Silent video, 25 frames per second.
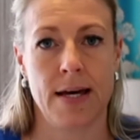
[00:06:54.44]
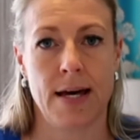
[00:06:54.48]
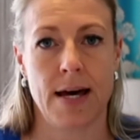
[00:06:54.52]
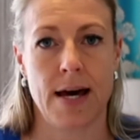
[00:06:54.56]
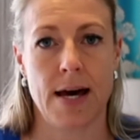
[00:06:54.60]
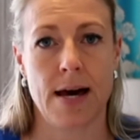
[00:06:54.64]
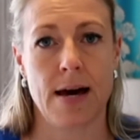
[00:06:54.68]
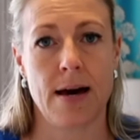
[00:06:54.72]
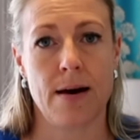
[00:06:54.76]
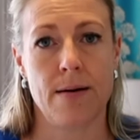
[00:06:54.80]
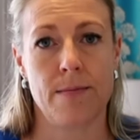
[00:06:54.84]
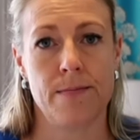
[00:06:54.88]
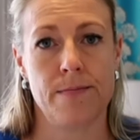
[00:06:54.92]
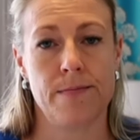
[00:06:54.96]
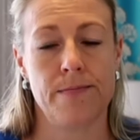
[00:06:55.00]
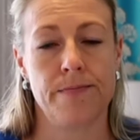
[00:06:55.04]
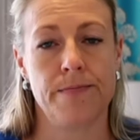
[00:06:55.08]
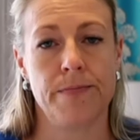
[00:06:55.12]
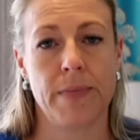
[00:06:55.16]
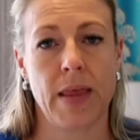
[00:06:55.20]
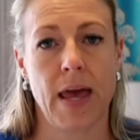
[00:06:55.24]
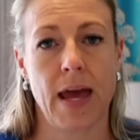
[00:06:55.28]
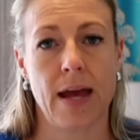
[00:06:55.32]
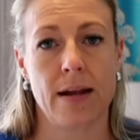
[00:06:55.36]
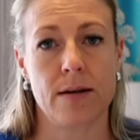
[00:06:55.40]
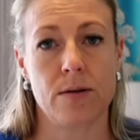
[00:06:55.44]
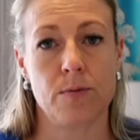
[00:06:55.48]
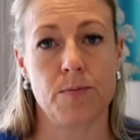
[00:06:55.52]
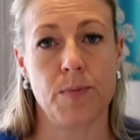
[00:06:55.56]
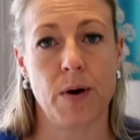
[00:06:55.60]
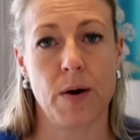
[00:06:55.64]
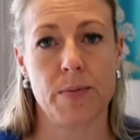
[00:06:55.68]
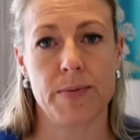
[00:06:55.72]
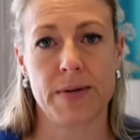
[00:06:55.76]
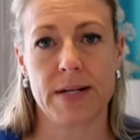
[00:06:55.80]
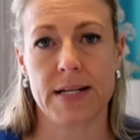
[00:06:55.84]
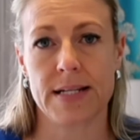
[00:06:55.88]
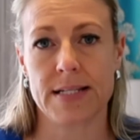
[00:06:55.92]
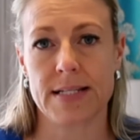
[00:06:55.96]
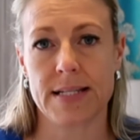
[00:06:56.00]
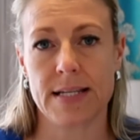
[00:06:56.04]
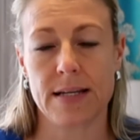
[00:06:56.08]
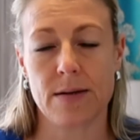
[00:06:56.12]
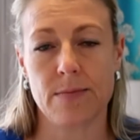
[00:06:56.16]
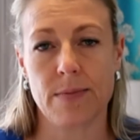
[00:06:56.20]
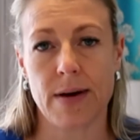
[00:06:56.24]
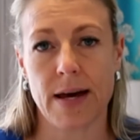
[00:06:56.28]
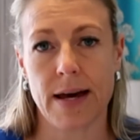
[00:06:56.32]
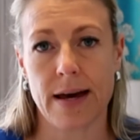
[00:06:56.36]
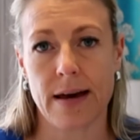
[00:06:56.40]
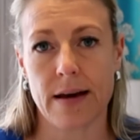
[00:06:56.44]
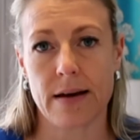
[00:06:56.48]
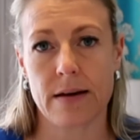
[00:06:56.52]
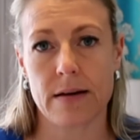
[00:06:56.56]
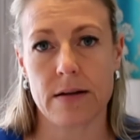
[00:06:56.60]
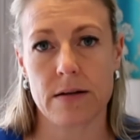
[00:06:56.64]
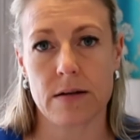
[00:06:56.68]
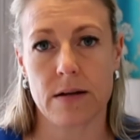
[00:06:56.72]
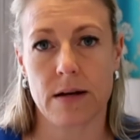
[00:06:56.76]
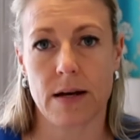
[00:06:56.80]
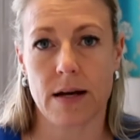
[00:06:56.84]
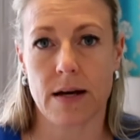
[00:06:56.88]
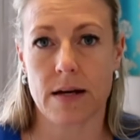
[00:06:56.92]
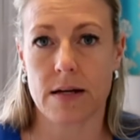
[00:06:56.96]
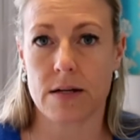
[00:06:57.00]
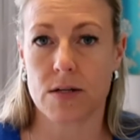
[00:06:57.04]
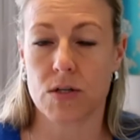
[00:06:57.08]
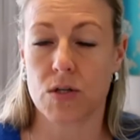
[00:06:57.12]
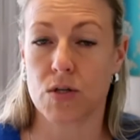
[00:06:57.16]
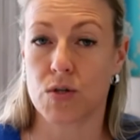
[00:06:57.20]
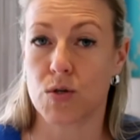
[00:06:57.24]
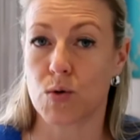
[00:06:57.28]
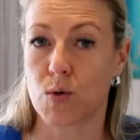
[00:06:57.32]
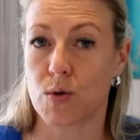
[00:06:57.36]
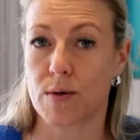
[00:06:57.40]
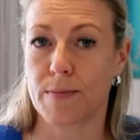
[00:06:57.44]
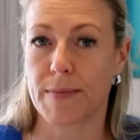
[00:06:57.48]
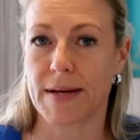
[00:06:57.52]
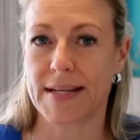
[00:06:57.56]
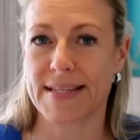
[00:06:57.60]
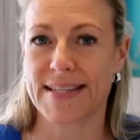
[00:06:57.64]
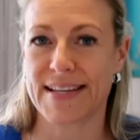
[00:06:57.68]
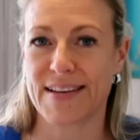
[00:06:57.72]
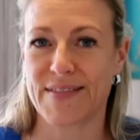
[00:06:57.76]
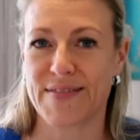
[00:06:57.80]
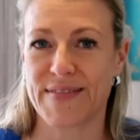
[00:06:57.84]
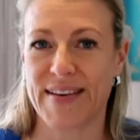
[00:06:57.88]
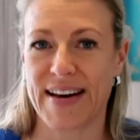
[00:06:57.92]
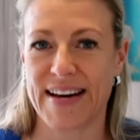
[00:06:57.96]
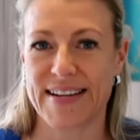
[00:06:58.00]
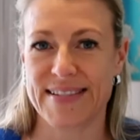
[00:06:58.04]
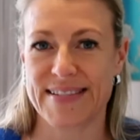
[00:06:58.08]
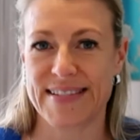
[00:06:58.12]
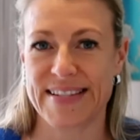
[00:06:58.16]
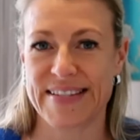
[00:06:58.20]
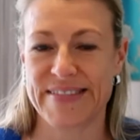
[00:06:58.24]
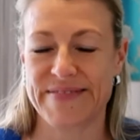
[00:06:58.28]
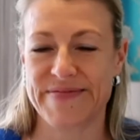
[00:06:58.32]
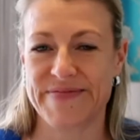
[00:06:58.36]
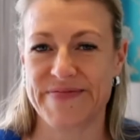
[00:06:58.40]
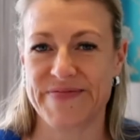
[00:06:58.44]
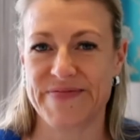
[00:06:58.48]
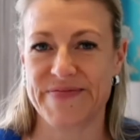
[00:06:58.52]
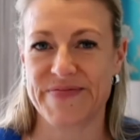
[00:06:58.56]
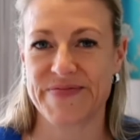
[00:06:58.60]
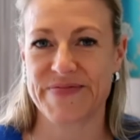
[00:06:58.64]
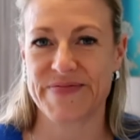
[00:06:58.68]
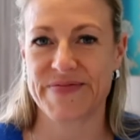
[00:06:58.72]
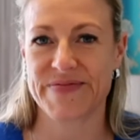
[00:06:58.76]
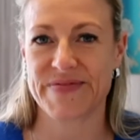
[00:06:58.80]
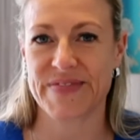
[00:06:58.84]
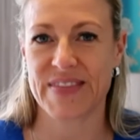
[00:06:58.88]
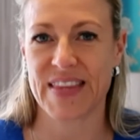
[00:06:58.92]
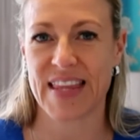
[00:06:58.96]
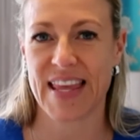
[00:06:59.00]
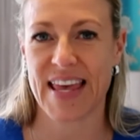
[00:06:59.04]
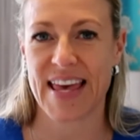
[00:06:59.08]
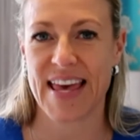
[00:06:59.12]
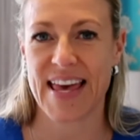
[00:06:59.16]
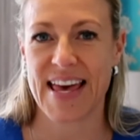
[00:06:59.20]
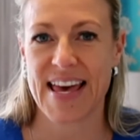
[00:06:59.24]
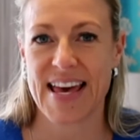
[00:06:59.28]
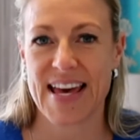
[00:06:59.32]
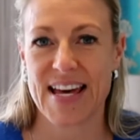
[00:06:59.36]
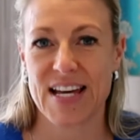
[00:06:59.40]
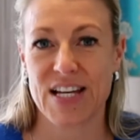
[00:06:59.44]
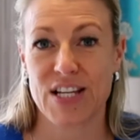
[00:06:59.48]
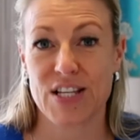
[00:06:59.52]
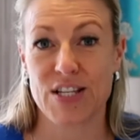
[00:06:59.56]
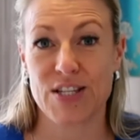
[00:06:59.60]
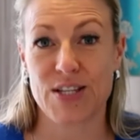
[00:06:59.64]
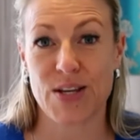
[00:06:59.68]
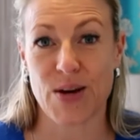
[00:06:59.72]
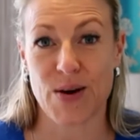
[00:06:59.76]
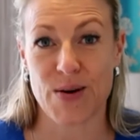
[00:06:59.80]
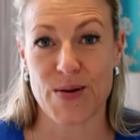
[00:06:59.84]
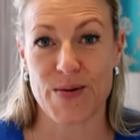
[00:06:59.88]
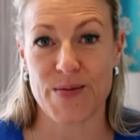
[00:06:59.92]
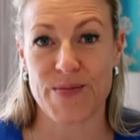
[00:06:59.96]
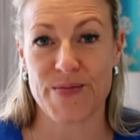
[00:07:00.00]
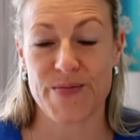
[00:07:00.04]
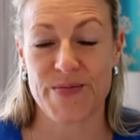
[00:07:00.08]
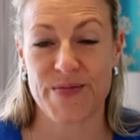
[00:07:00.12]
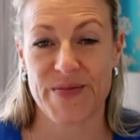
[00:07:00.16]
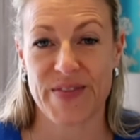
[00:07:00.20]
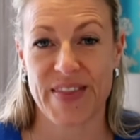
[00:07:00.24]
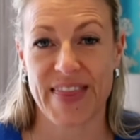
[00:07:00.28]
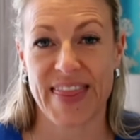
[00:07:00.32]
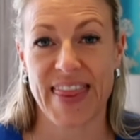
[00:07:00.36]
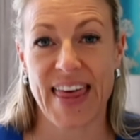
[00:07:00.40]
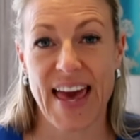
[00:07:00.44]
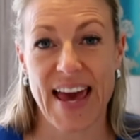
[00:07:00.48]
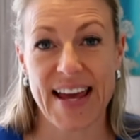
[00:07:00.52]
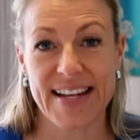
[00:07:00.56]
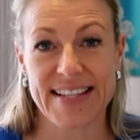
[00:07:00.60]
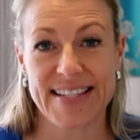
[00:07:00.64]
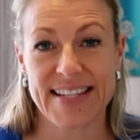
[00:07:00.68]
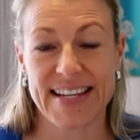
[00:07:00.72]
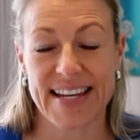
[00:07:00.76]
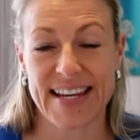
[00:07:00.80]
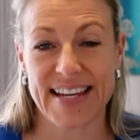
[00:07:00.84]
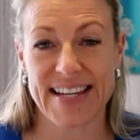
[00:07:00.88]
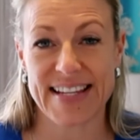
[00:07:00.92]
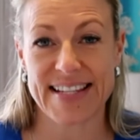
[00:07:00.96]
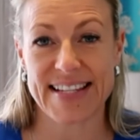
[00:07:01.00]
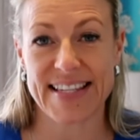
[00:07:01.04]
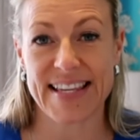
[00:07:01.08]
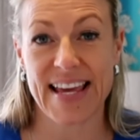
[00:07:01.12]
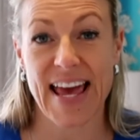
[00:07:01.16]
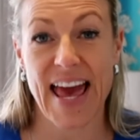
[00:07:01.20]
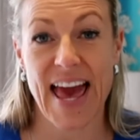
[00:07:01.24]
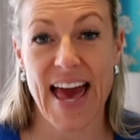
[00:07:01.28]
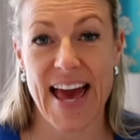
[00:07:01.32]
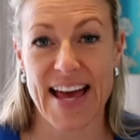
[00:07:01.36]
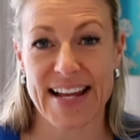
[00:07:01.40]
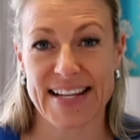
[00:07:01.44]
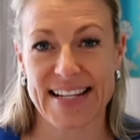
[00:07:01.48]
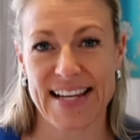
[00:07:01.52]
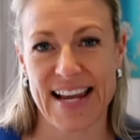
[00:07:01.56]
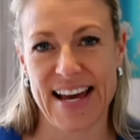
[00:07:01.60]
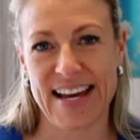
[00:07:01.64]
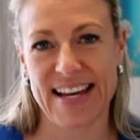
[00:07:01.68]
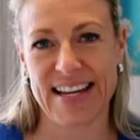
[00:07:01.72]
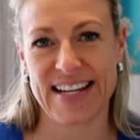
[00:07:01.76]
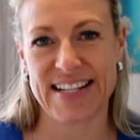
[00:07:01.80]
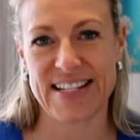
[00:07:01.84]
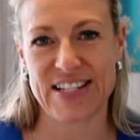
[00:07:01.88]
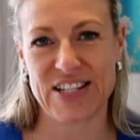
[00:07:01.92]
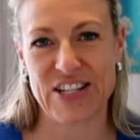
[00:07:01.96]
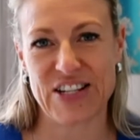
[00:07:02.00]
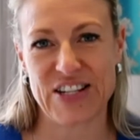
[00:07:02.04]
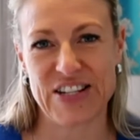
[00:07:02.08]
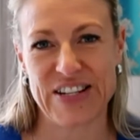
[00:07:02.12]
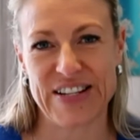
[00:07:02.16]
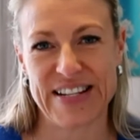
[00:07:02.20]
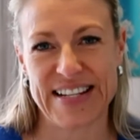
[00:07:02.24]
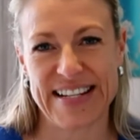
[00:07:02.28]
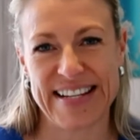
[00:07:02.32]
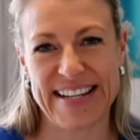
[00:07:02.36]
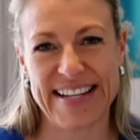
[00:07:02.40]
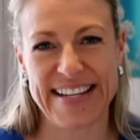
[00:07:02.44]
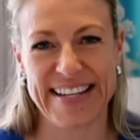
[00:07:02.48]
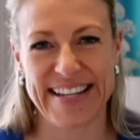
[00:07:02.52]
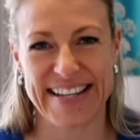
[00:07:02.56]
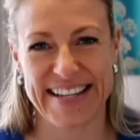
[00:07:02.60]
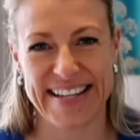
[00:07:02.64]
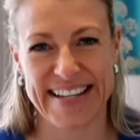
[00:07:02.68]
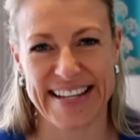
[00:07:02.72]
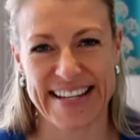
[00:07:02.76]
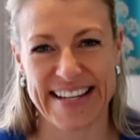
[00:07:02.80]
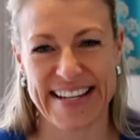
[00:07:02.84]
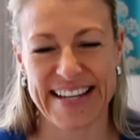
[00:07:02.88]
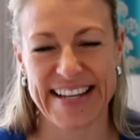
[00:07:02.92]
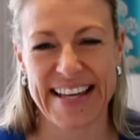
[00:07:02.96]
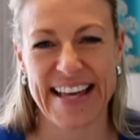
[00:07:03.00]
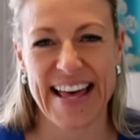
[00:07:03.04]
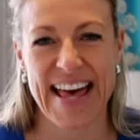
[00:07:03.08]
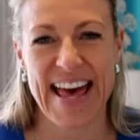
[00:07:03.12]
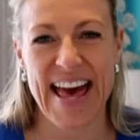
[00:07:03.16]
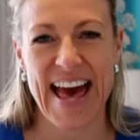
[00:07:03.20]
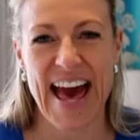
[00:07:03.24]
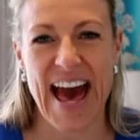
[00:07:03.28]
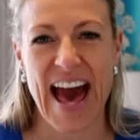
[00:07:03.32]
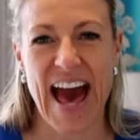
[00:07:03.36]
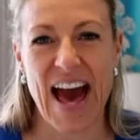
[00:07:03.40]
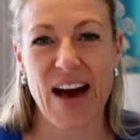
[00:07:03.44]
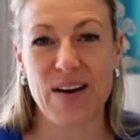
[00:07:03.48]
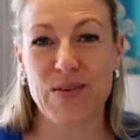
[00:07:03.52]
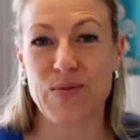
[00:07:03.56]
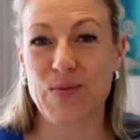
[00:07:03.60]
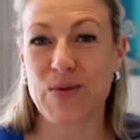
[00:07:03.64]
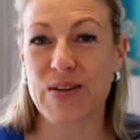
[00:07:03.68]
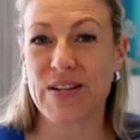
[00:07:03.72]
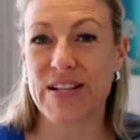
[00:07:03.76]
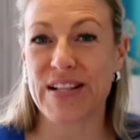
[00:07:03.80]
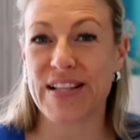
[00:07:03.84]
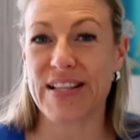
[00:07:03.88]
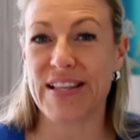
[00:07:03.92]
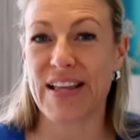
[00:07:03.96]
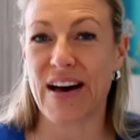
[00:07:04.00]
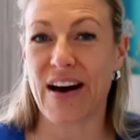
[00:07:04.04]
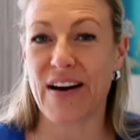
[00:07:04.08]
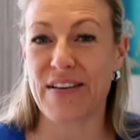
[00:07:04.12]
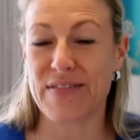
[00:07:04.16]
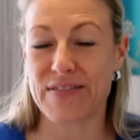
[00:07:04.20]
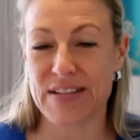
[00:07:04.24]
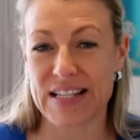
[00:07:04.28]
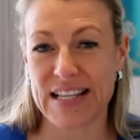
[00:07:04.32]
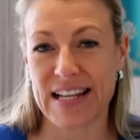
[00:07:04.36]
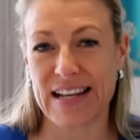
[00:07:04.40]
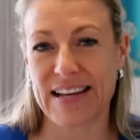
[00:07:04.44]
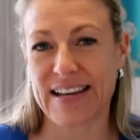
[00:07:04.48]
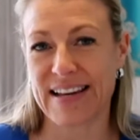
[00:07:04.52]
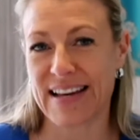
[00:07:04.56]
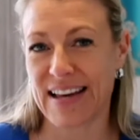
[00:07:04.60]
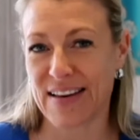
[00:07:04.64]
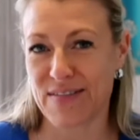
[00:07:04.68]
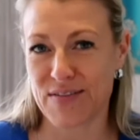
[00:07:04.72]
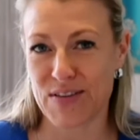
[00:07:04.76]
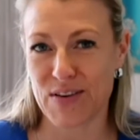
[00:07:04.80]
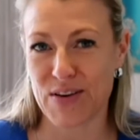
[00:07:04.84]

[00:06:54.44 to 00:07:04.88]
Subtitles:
and pop in a tea bag to sort myself out. So that is hand luggage. I will obviously give